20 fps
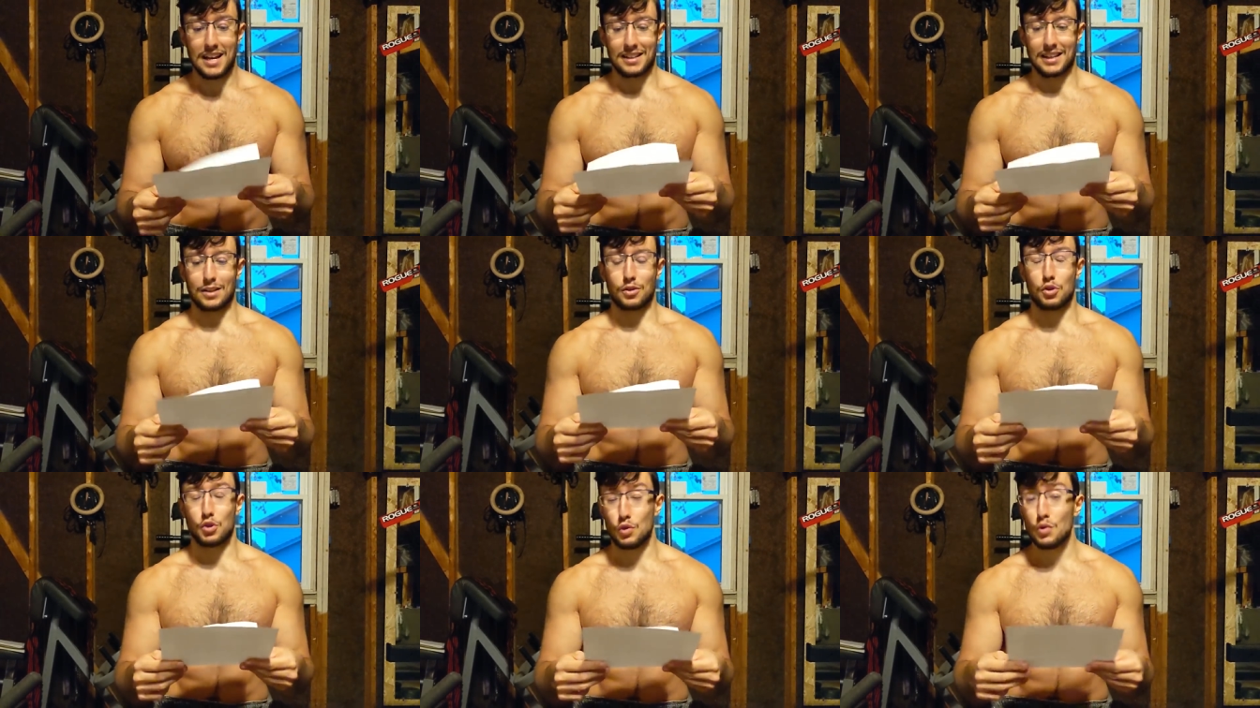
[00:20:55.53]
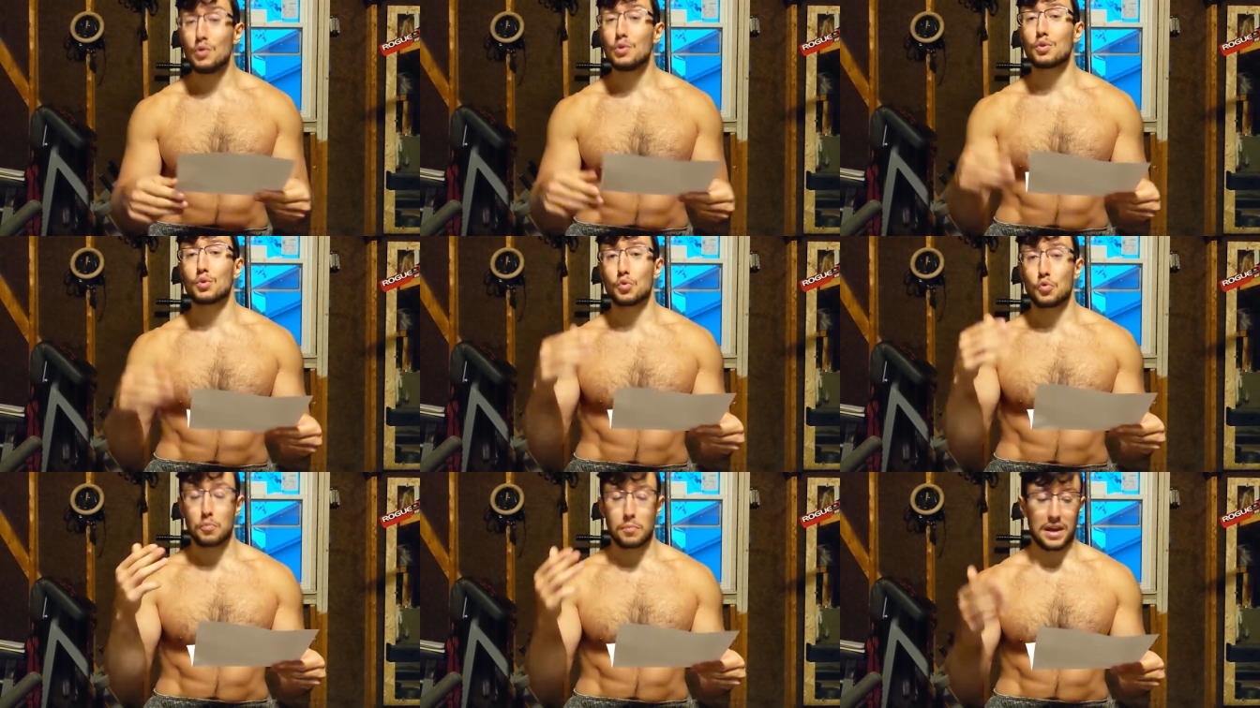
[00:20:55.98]
that
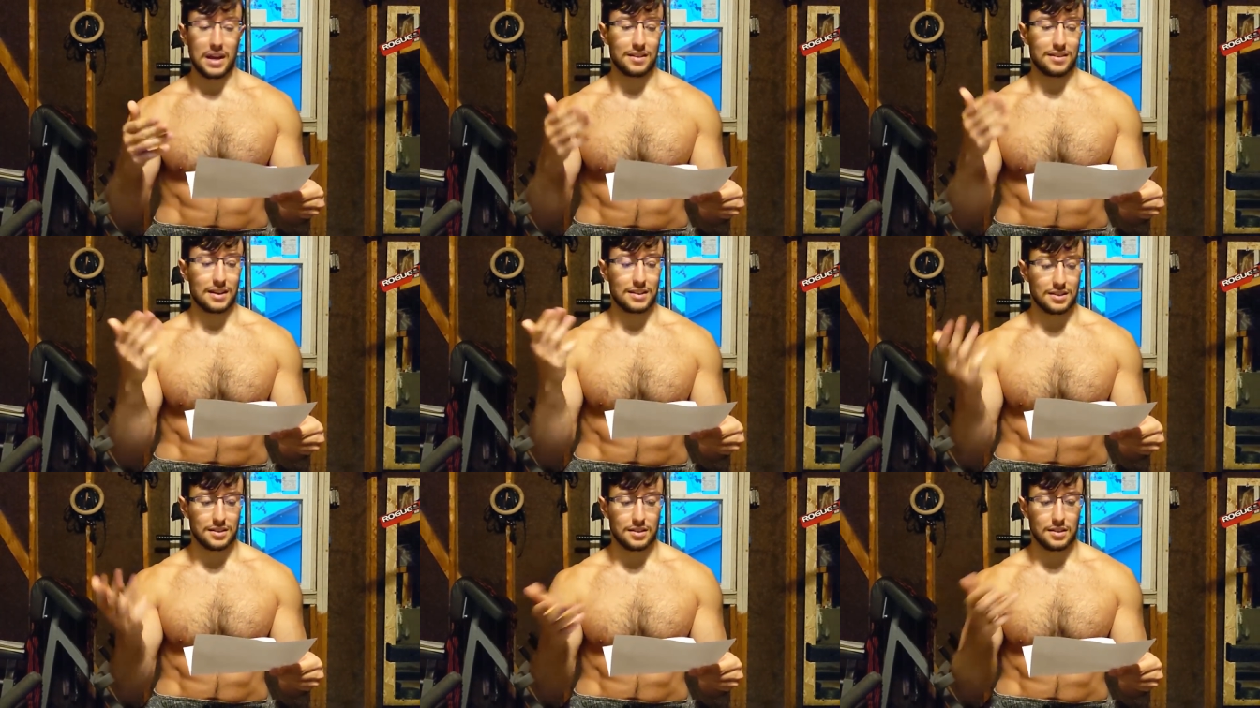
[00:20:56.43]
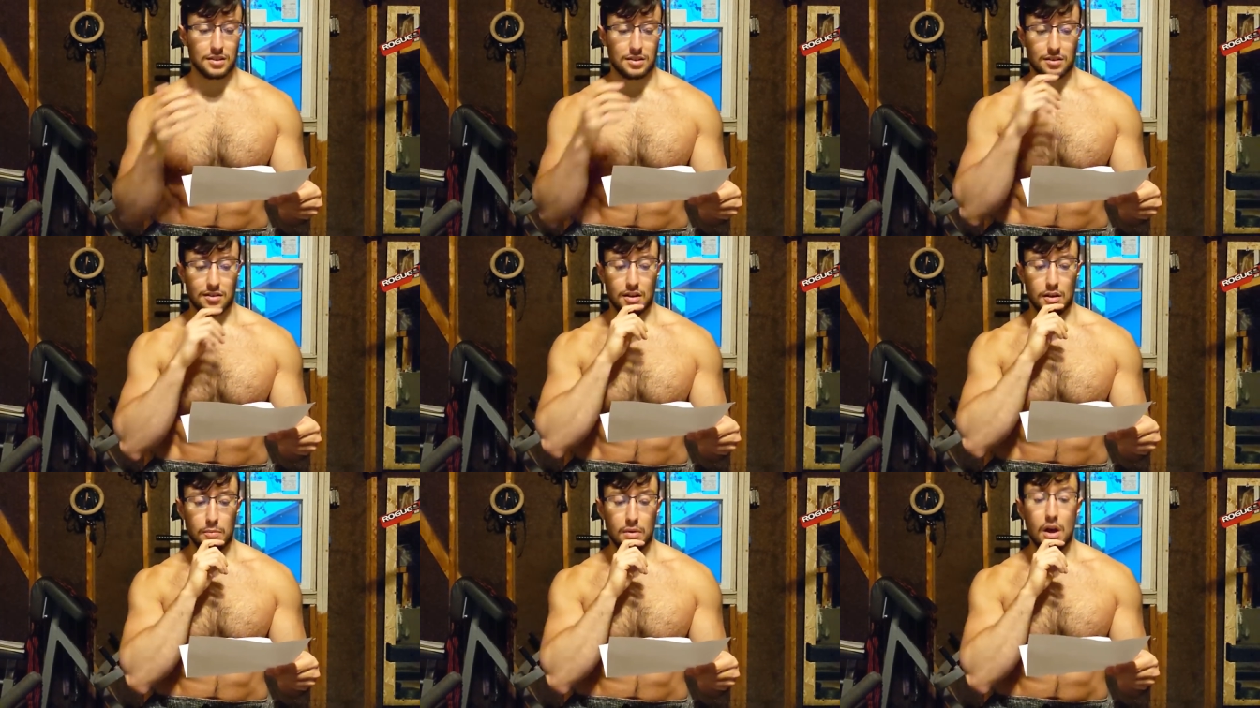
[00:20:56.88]
used to make that
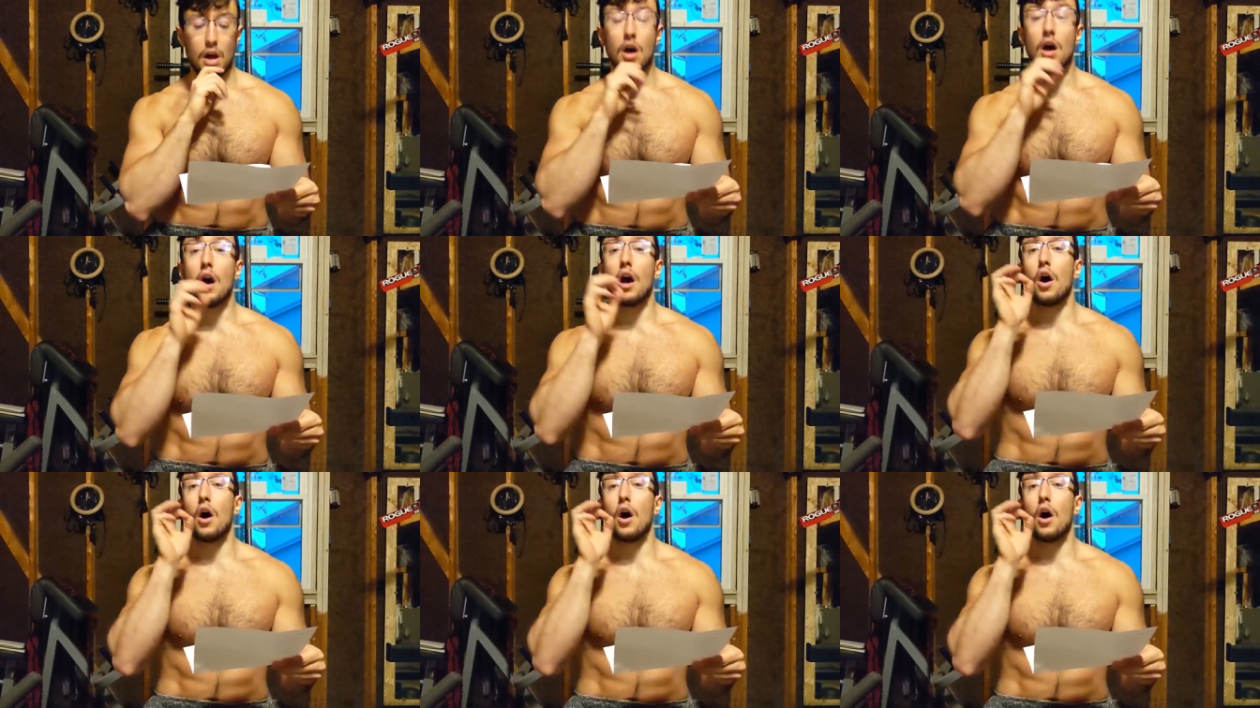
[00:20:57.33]
system